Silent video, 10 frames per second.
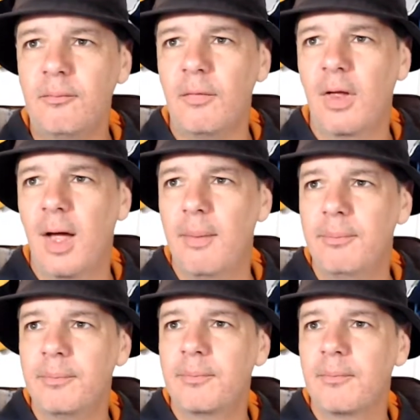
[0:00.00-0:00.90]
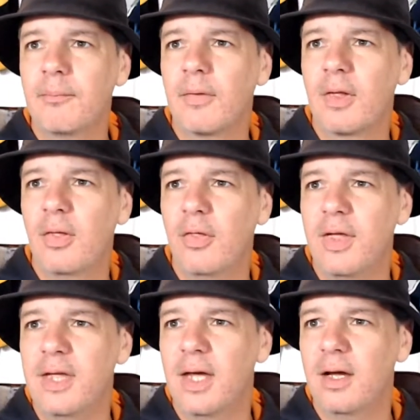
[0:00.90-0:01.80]

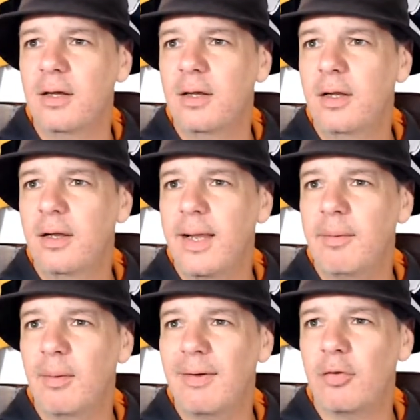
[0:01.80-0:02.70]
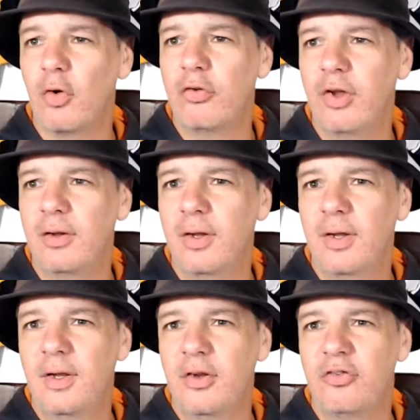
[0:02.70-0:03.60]
we haven't got.
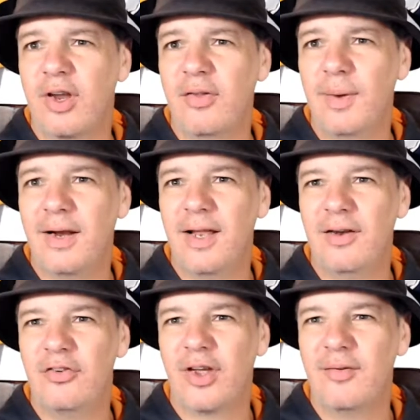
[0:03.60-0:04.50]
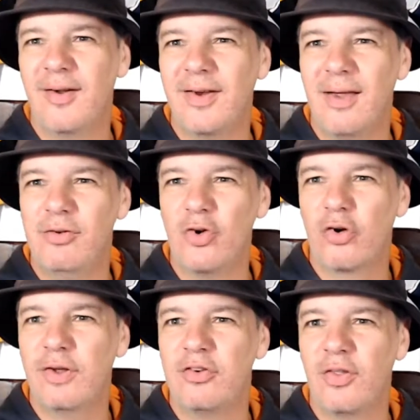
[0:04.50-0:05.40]
Just checking that we hadn't had a second round game for
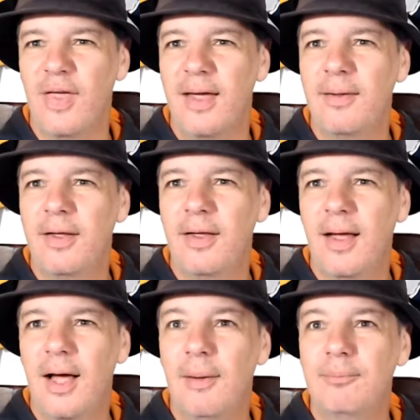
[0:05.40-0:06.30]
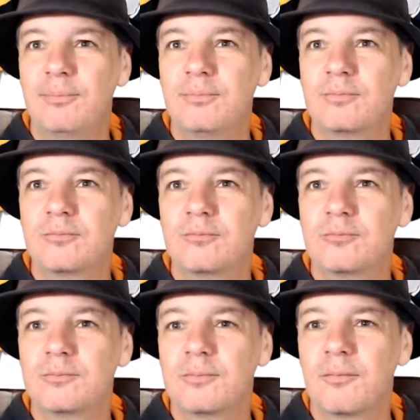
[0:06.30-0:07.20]
Djokovic there. Coming
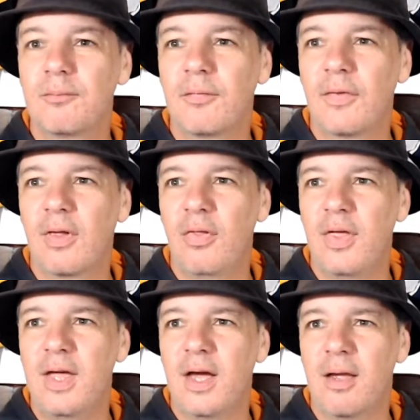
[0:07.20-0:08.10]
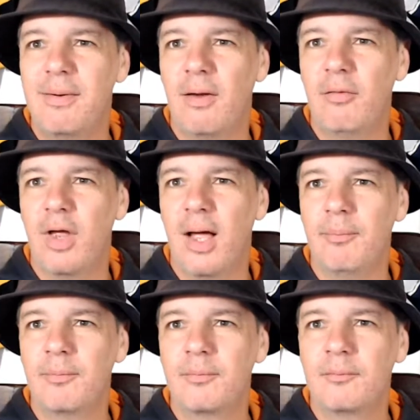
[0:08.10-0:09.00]
down,
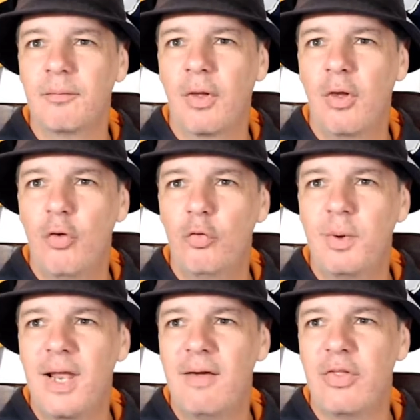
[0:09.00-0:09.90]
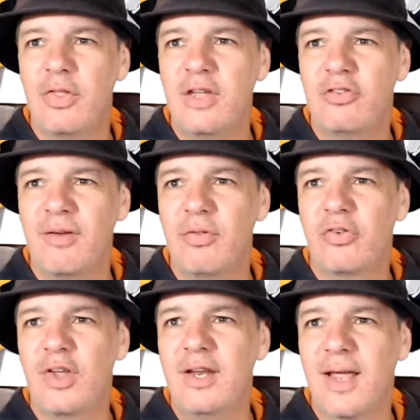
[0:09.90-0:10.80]
Rublev, the 7th
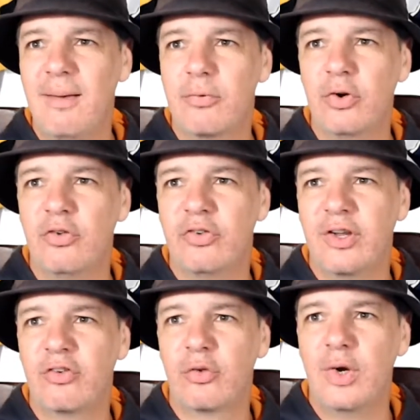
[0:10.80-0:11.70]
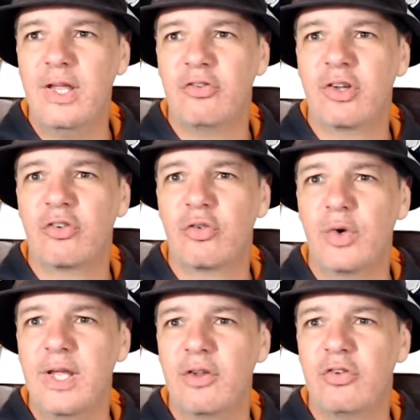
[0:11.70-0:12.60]
seed, came through 6-3,
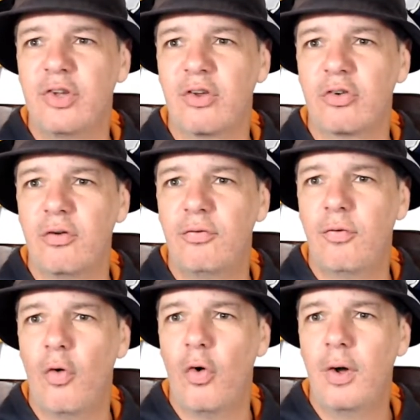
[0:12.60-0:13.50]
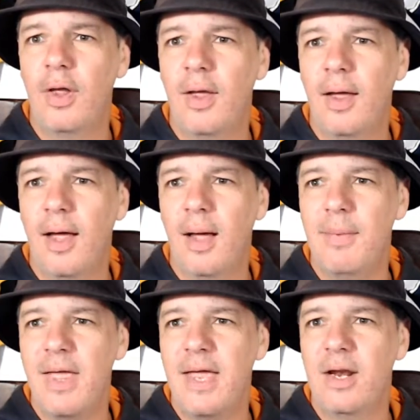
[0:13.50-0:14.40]
6-3, 6-4
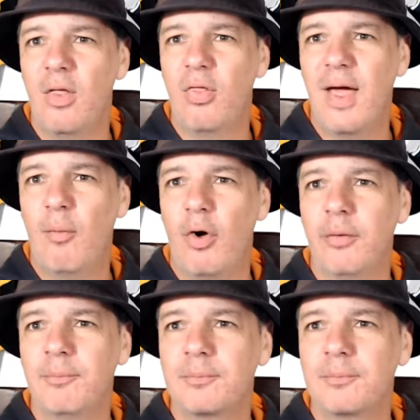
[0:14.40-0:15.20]
in that one.